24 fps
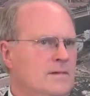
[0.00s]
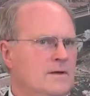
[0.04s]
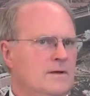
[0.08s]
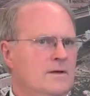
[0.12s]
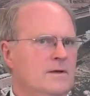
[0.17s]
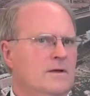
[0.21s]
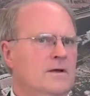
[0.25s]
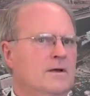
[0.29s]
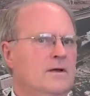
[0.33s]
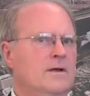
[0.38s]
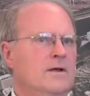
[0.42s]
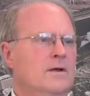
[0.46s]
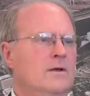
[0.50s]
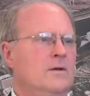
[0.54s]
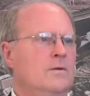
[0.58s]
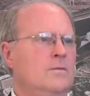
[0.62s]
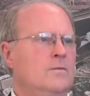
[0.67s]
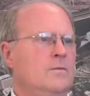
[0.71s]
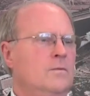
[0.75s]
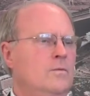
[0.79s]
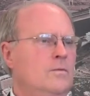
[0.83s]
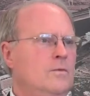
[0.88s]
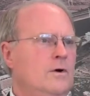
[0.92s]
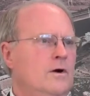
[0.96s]
Yeah.
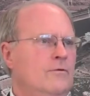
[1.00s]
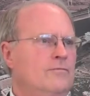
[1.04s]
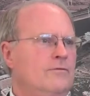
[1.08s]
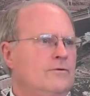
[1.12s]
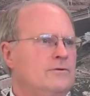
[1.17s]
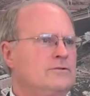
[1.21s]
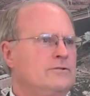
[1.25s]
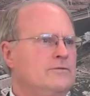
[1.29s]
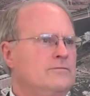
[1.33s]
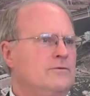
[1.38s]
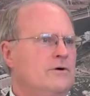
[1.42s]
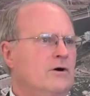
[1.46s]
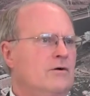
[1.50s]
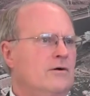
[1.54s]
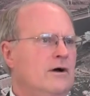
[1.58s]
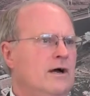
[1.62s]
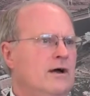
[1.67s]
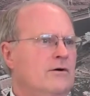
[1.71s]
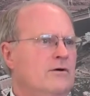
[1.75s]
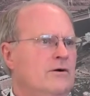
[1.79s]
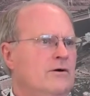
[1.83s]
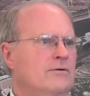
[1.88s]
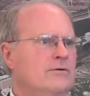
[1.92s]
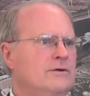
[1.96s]
Well, first of all,
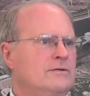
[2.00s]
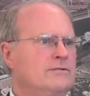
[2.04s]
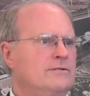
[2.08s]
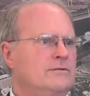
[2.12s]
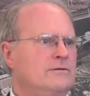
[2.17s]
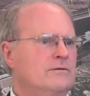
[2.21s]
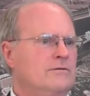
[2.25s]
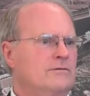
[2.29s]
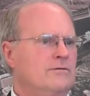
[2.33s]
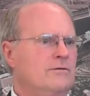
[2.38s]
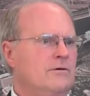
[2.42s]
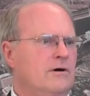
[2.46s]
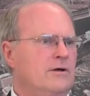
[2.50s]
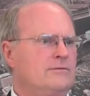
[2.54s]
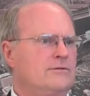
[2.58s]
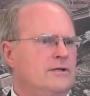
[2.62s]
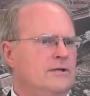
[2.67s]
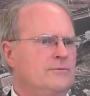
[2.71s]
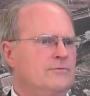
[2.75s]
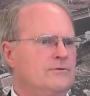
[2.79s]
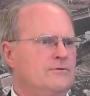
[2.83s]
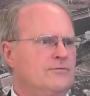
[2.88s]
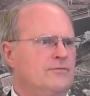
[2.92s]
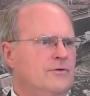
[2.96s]
I always thought that
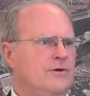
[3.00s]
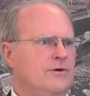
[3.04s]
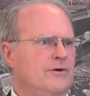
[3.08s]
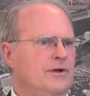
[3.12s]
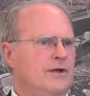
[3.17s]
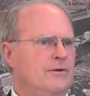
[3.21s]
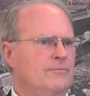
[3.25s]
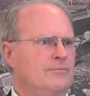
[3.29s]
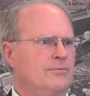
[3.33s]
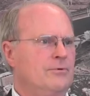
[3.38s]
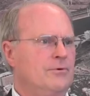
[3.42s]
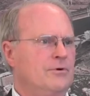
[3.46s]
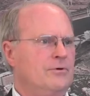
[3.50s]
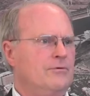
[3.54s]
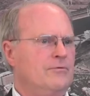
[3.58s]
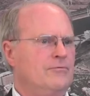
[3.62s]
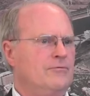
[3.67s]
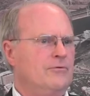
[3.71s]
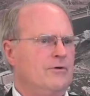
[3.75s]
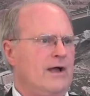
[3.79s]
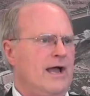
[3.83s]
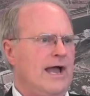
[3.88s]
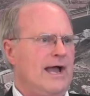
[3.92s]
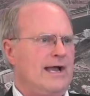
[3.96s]
it was very important
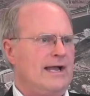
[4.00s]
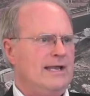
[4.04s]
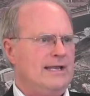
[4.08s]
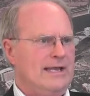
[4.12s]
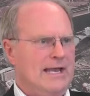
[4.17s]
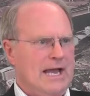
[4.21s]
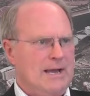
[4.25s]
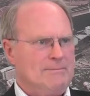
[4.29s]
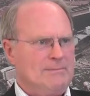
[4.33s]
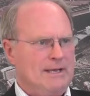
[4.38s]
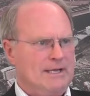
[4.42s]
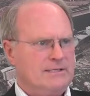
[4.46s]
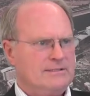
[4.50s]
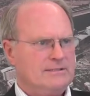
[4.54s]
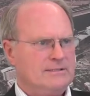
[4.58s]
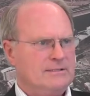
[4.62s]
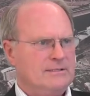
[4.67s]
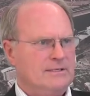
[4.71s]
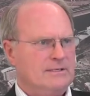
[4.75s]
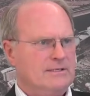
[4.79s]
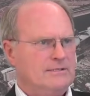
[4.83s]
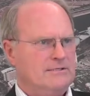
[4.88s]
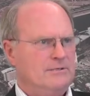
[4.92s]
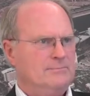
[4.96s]
for academics
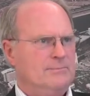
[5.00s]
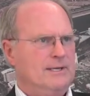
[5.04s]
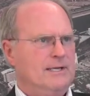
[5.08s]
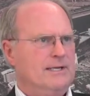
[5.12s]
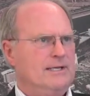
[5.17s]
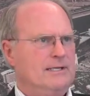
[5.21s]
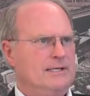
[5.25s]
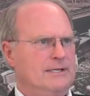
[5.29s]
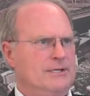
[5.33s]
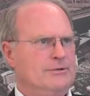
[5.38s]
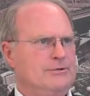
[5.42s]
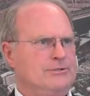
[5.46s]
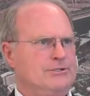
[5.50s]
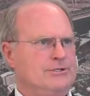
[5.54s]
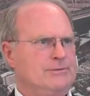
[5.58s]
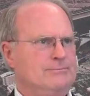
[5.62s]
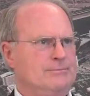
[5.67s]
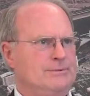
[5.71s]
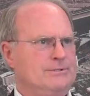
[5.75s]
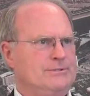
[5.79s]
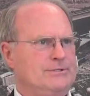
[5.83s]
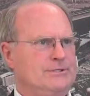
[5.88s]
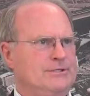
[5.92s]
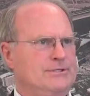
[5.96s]
to be in leadership
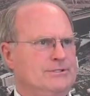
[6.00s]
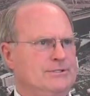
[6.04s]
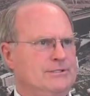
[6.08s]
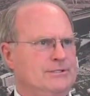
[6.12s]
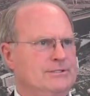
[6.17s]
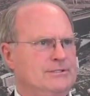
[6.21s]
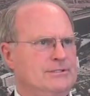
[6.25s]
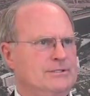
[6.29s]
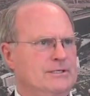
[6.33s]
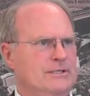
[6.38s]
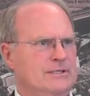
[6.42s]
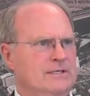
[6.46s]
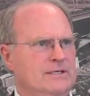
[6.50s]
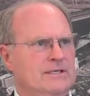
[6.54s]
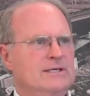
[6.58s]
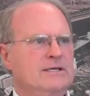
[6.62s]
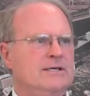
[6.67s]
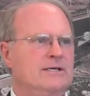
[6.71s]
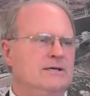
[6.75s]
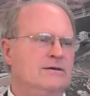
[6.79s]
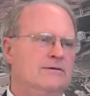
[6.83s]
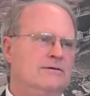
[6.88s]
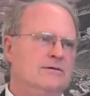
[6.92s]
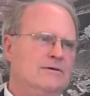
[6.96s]
positions.
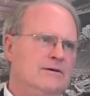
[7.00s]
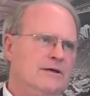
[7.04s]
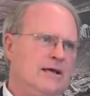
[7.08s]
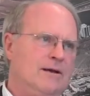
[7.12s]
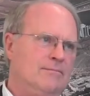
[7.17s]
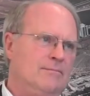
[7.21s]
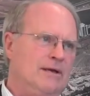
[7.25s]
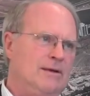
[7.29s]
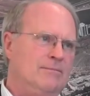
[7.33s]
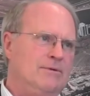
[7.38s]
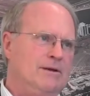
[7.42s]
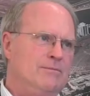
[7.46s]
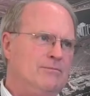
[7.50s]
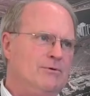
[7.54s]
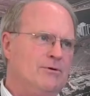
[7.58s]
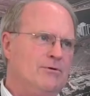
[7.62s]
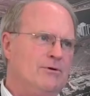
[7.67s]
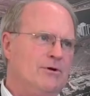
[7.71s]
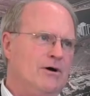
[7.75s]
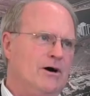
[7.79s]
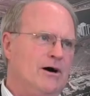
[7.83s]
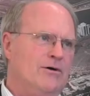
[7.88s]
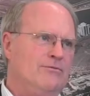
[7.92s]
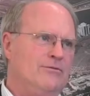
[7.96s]
That may be
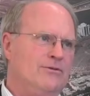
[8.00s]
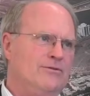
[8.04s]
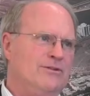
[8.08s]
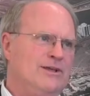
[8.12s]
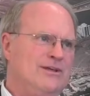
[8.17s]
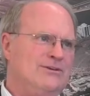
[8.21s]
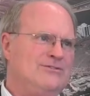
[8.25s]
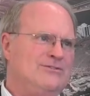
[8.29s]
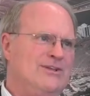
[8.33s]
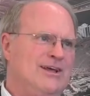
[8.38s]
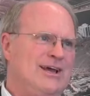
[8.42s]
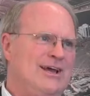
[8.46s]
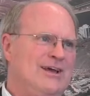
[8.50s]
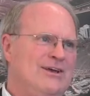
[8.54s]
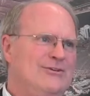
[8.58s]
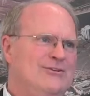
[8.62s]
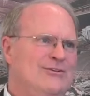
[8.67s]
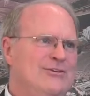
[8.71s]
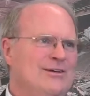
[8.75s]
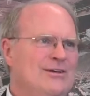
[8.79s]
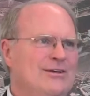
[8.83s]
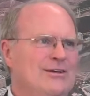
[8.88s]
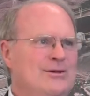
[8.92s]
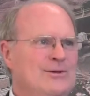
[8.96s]
more novel these
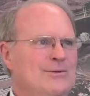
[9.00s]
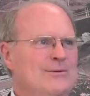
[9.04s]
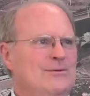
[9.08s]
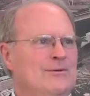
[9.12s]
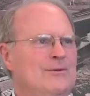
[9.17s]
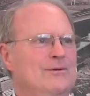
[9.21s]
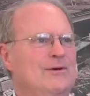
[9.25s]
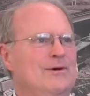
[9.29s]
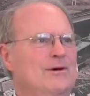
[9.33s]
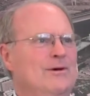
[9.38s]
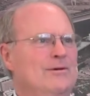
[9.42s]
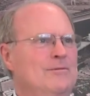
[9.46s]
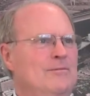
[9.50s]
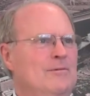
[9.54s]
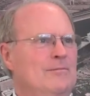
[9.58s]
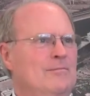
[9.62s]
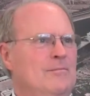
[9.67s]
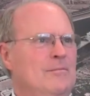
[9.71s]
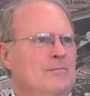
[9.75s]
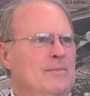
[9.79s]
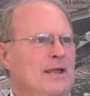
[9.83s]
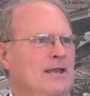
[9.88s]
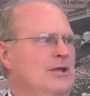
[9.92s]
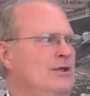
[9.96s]
days.
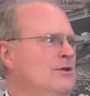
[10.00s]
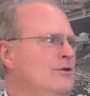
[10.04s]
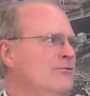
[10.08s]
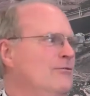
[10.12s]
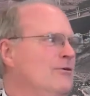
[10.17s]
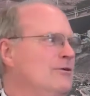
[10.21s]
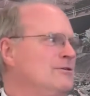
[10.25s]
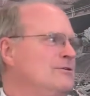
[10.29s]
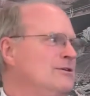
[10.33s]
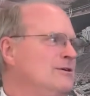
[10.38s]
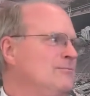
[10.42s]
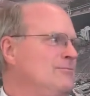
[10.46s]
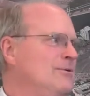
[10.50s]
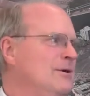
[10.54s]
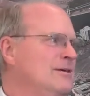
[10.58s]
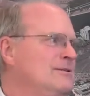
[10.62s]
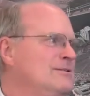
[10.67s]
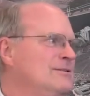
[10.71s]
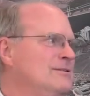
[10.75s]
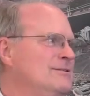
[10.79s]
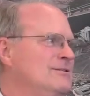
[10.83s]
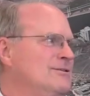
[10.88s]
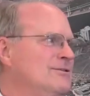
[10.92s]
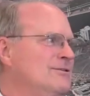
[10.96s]
Many university
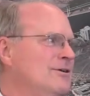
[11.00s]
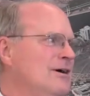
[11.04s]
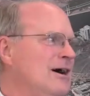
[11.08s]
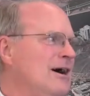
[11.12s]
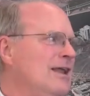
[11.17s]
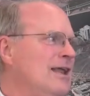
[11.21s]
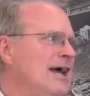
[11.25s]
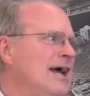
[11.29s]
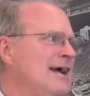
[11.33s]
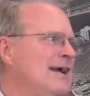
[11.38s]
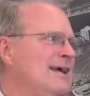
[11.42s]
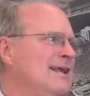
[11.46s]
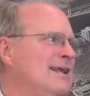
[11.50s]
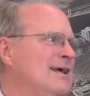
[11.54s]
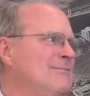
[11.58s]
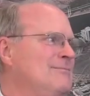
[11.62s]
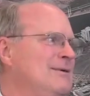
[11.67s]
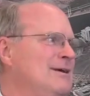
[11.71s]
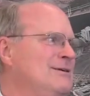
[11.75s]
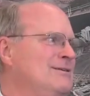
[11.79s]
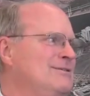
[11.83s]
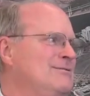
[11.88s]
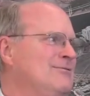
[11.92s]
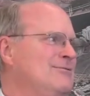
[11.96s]
presidents are not
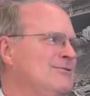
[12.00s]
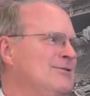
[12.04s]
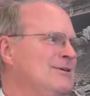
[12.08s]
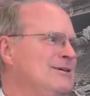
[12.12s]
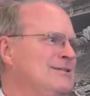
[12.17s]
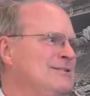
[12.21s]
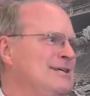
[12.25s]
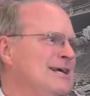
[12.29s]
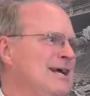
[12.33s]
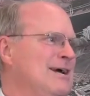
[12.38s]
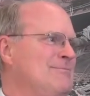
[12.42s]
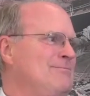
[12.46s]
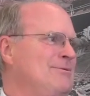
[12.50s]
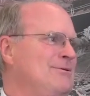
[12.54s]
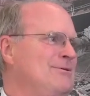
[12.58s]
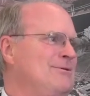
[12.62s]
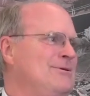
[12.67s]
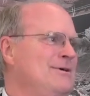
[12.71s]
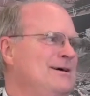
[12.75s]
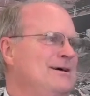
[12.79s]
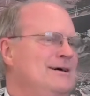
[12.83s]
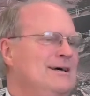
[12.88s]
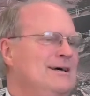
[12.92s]
academics, for example,